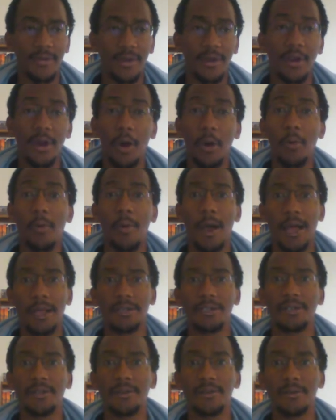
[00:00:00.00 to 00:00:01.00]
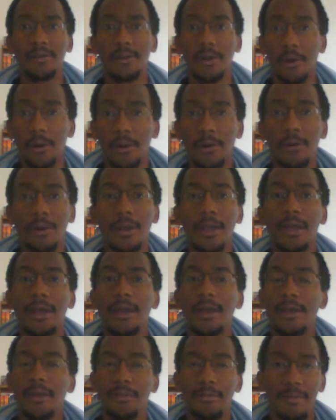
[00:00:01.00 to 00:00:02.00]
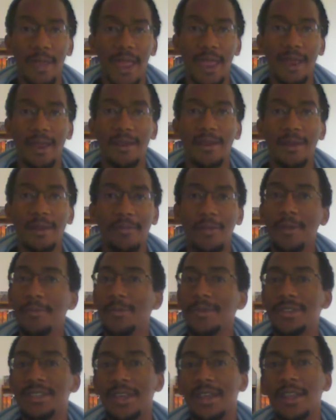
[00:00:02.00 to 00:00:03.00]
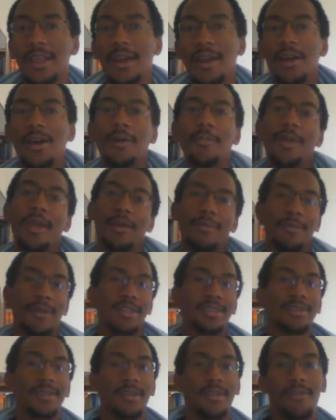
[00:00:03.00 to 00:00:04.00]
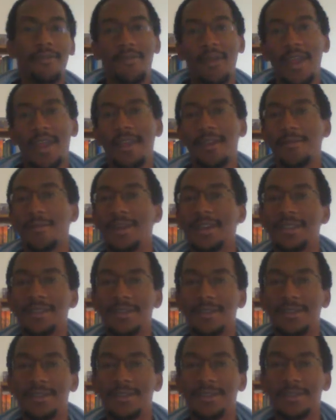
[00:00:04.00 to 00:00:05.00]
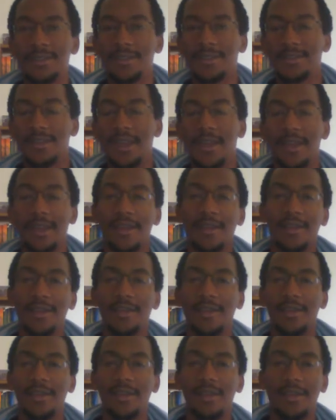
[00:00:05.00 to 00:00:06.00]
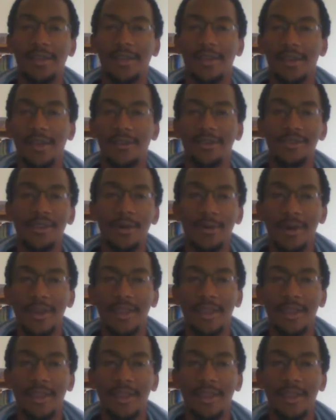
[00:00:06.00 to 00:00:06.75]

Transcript: Go watch it. Go, man. People say like, "Oh man, wrestling's fake," and wrestling's like, there's no way